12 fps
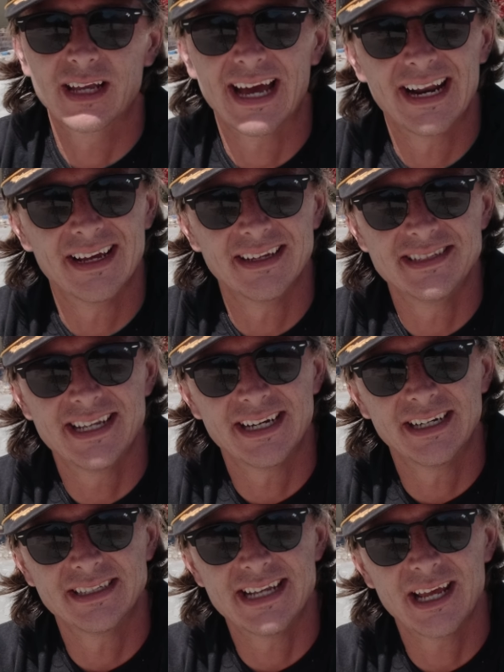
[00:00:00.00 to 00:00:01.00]
Got a
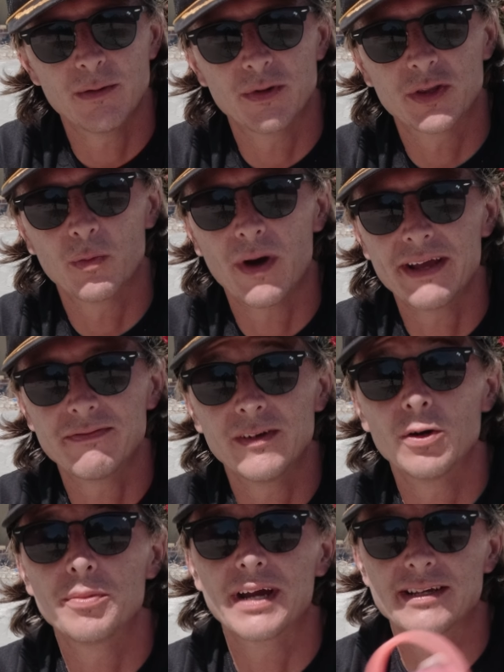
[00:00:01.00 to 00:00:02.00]
dinner date with the
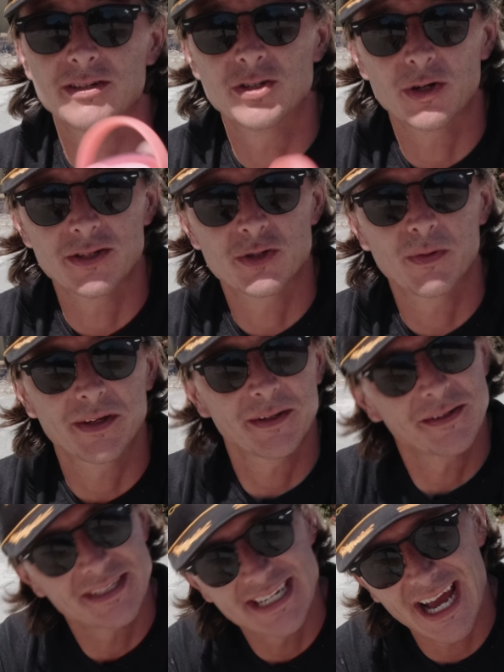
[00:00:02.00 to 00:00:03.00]
wifey. Hope you guys enjoy this quick
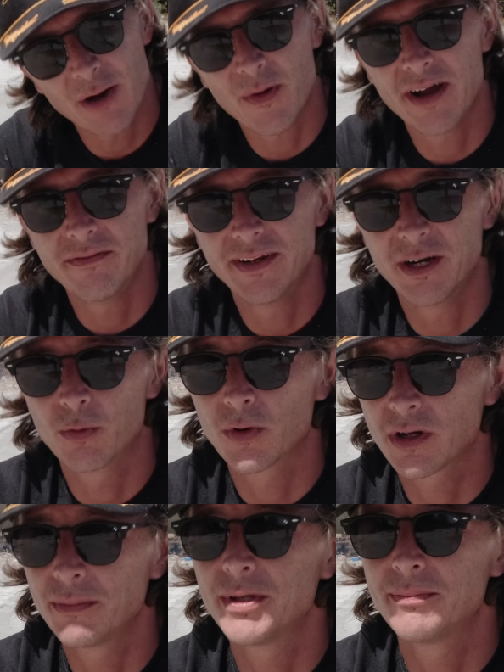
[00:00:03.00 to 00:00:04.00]
little D I Y video.
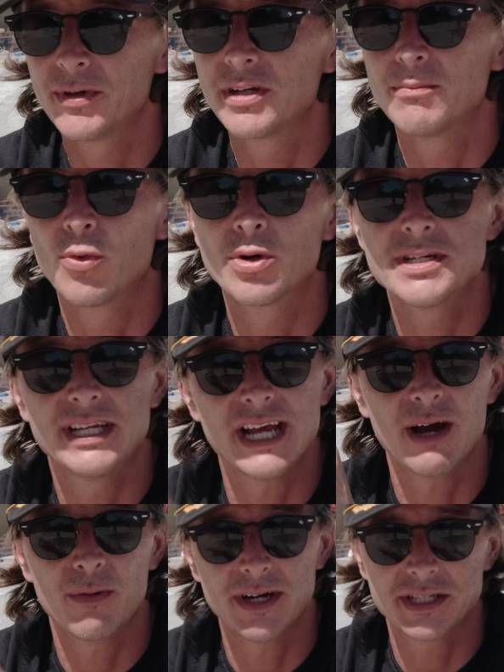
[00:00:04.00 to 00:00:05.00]
We're gonna be building more D
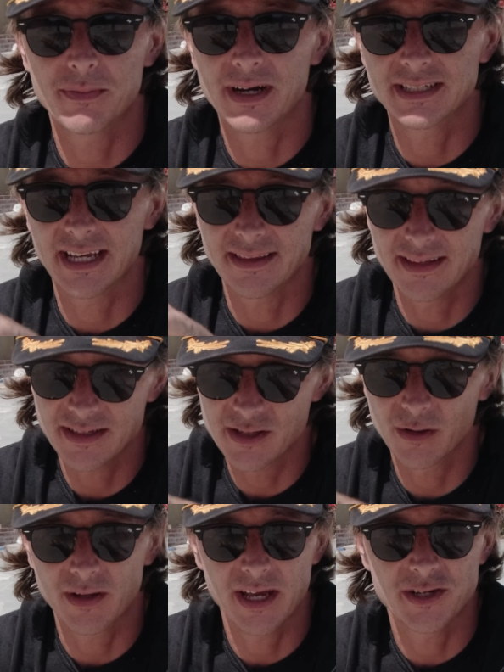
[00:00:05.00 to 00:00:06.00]
I Y spots at
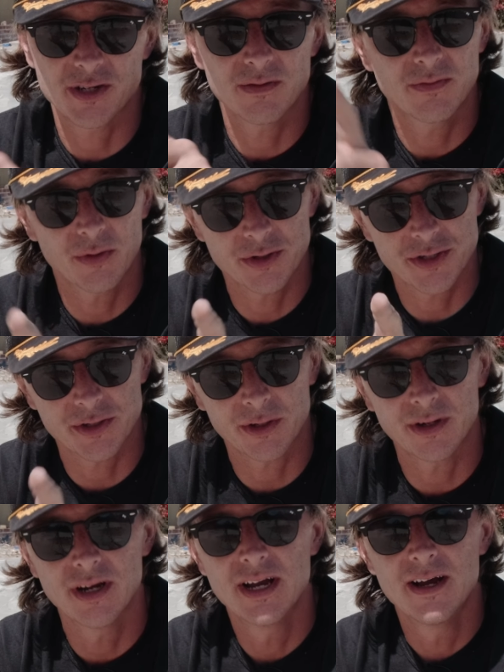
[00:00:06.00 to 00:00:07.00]
this location for
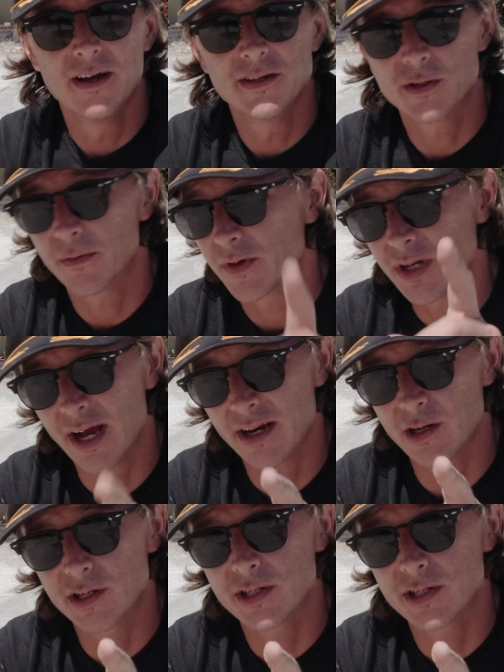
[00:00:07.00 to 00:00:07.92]
sure. So if you're not already